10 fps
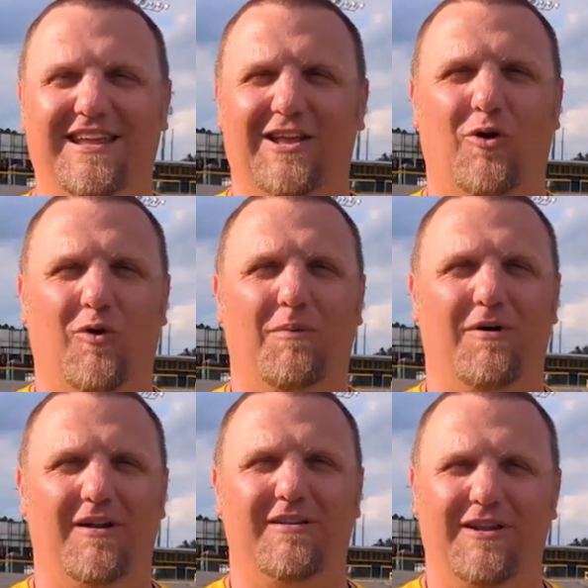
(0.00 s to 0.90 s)
you know what,
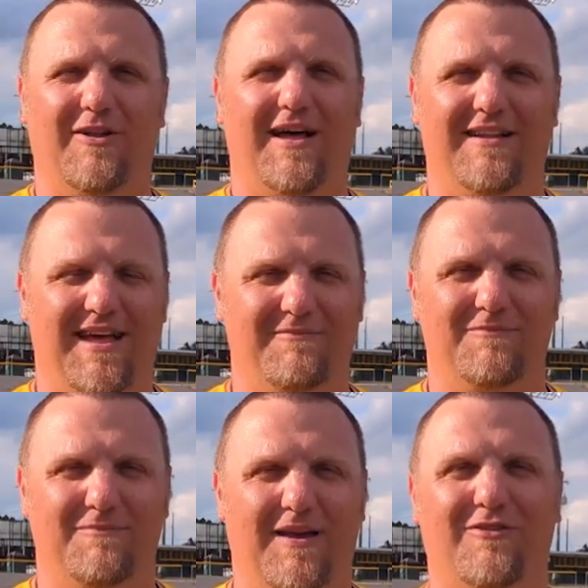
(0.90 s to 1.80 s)
bud?
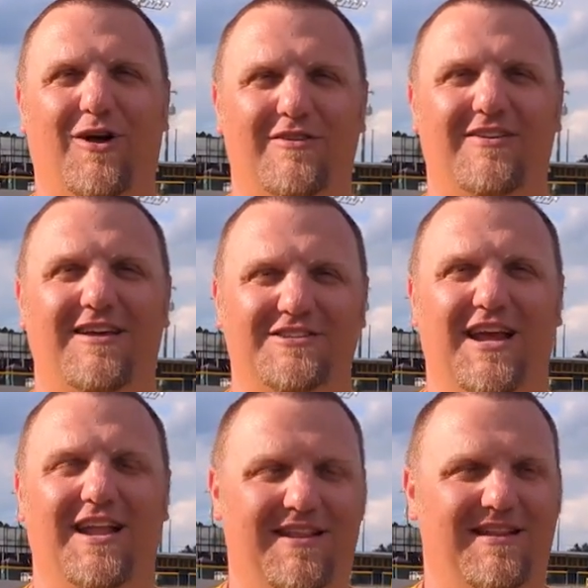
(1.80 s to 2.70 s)
That makes a lot of sense.
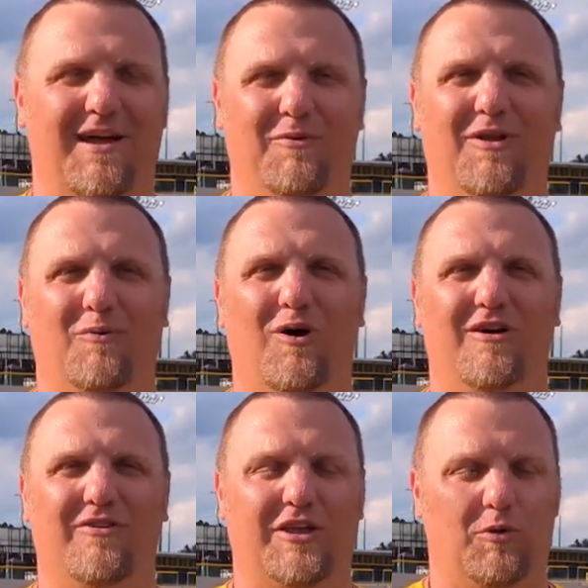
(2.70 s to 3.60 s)
Yeah, that really
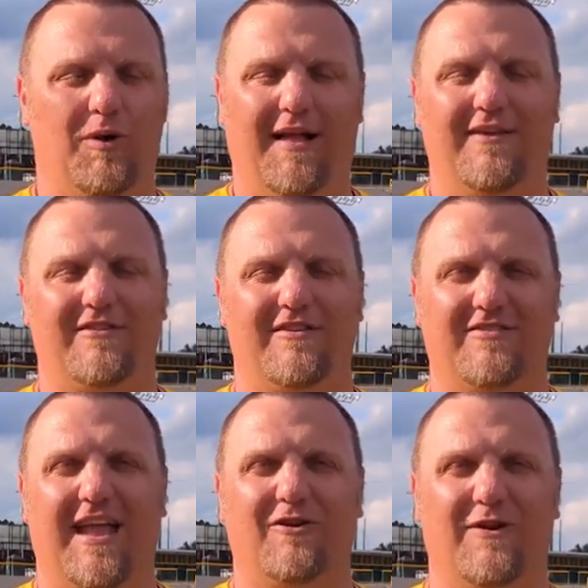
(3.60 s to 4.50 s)
was. Like, you realize that the
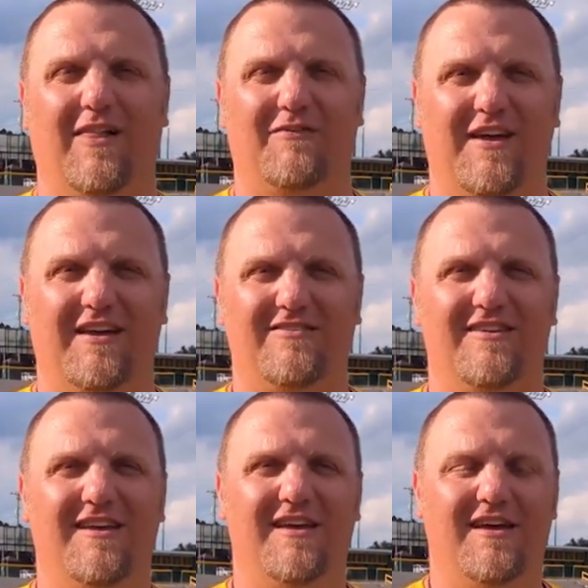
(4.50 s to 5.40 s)
standard
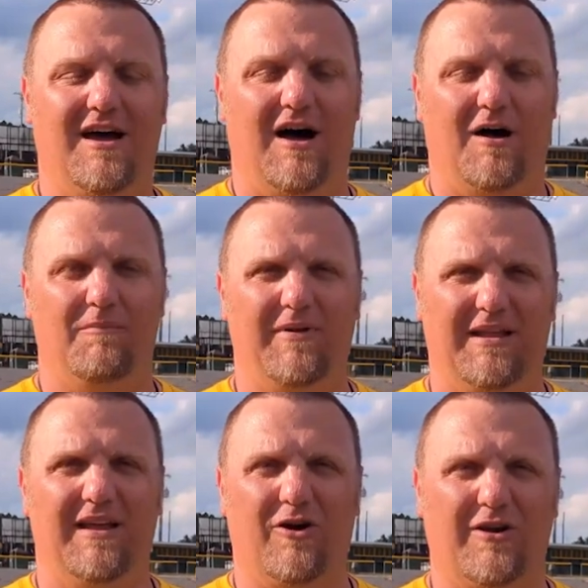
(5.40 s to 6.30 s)
elevates,
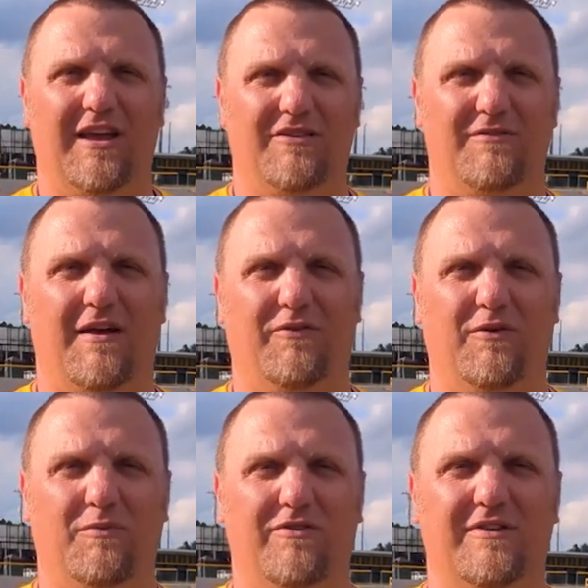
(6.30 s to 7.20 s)
and our kids have
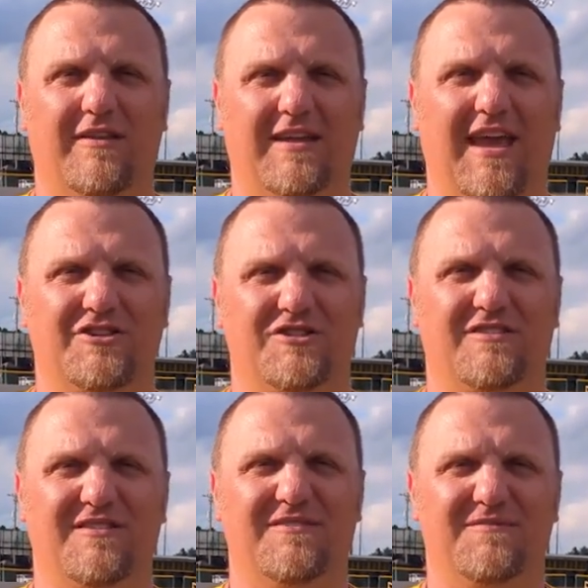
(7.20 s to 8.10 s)
definitely risen to the occasion.